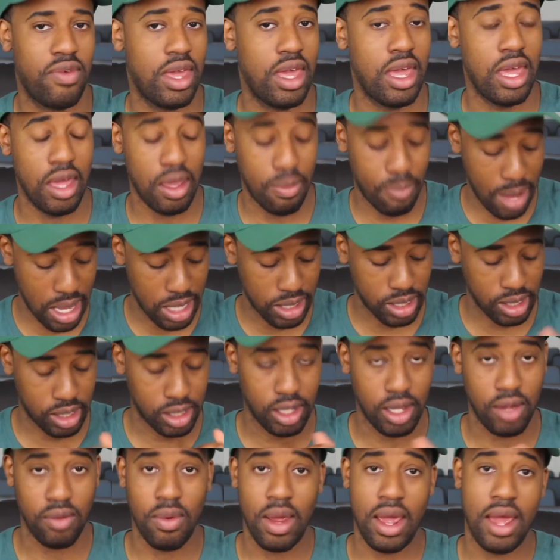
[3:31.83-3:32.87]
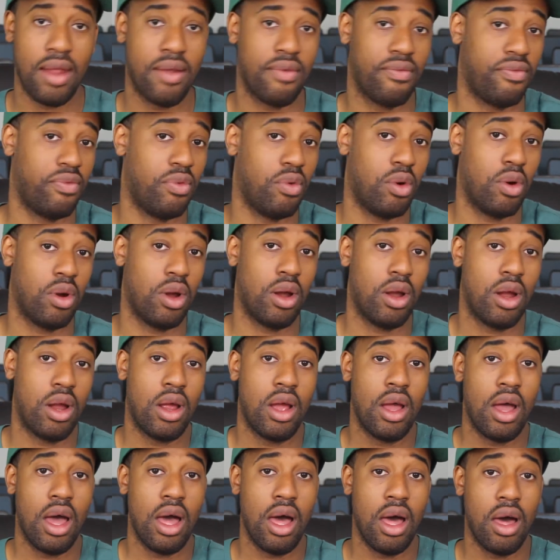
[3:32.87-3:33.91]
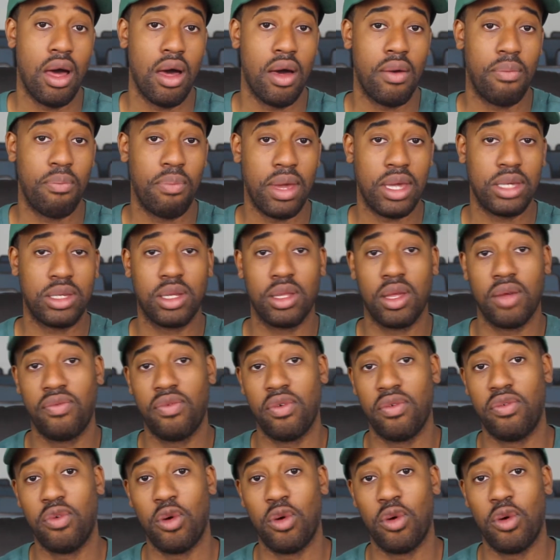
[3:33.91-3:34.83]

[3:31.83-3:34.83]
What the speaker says: He basically ran for 48